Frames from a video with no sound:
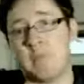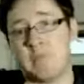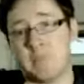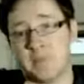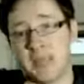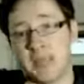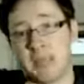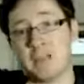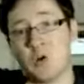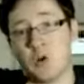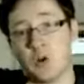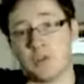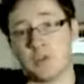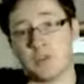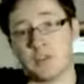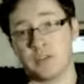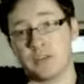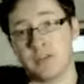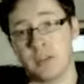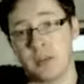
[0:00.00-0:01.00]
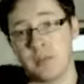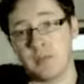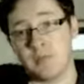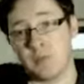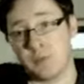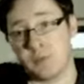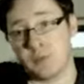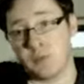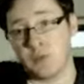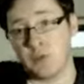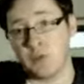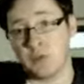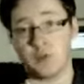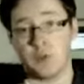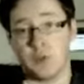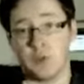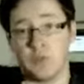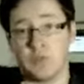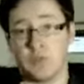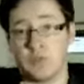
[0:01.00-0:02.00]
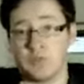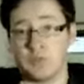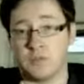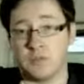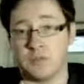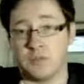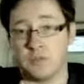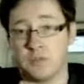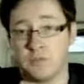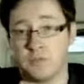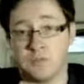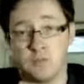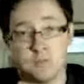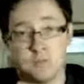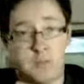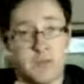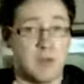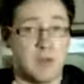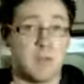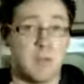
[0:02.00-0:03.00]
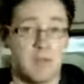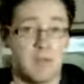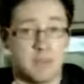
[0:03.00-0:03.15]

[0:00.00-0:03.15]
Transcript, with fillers: mail order service where you can you pay a